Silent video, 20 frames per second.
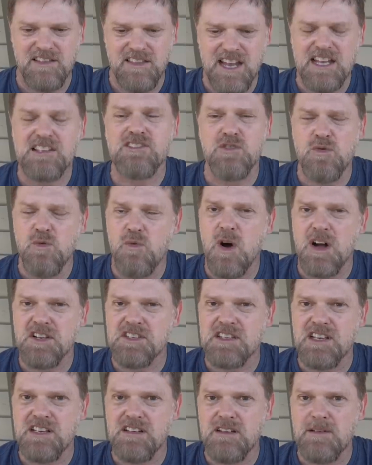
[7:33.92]
Thanks for
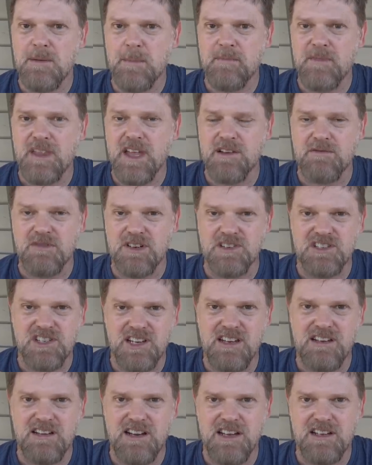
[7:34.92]
watching, and we'll
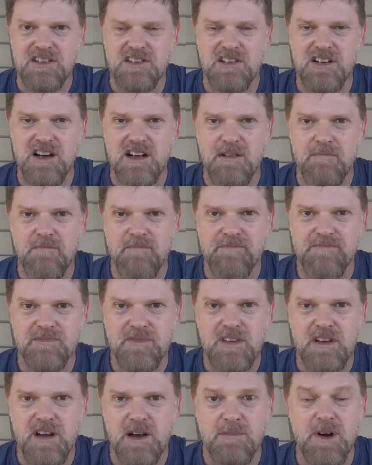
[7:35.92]
see you next time.
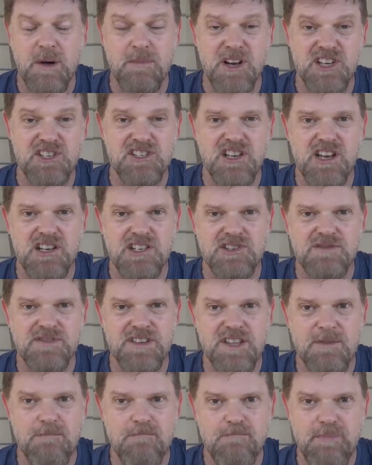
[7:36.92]
I'm on my search
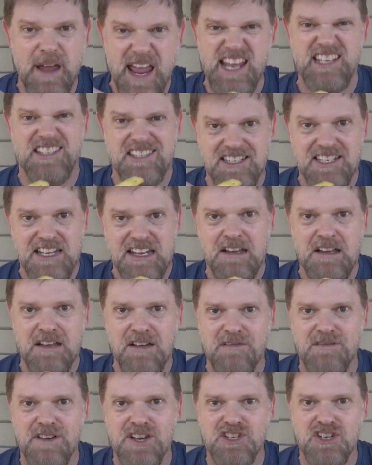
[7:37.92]
for the best
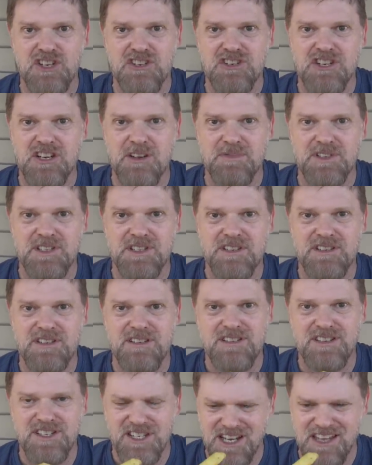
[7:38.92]
fish and chips.
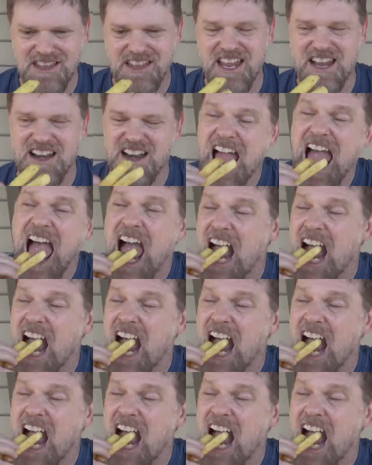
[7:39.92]
See you then. Ooh.